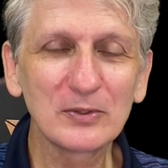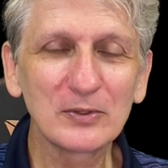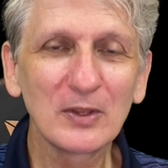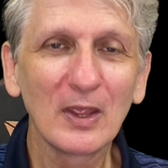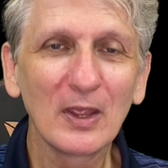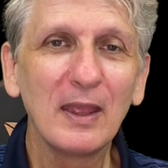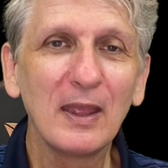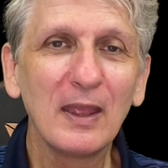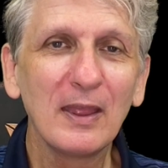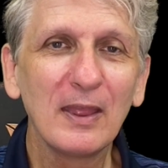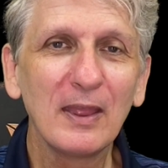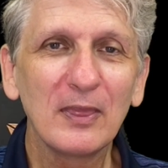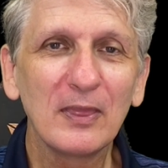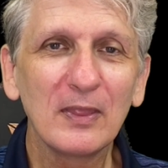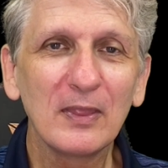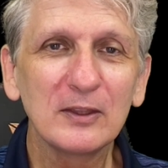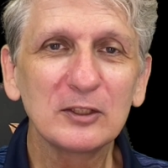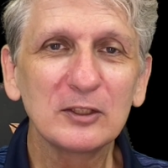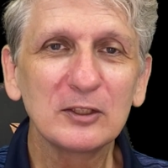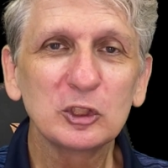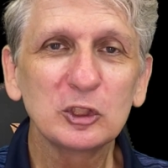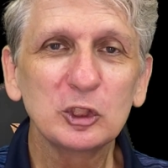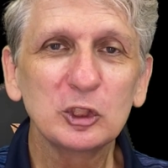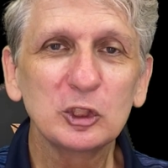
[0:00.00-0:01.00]
students can
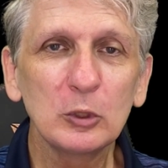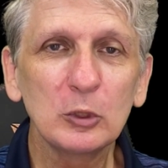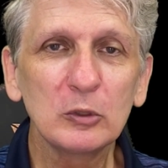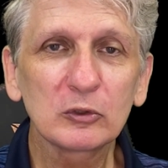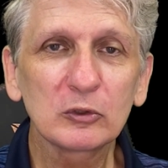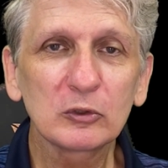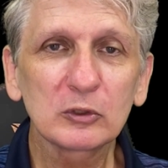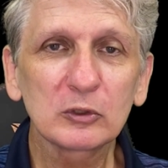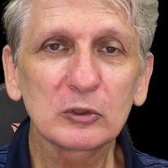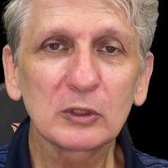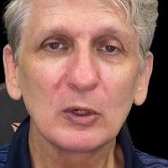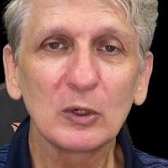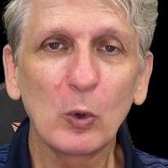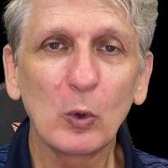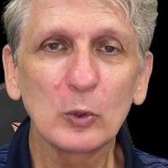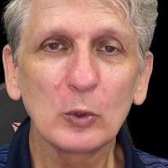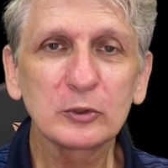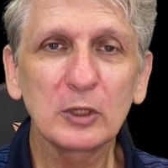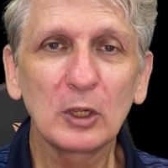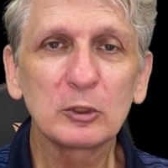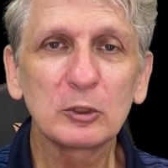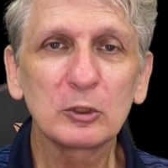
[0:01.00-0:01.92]
also create their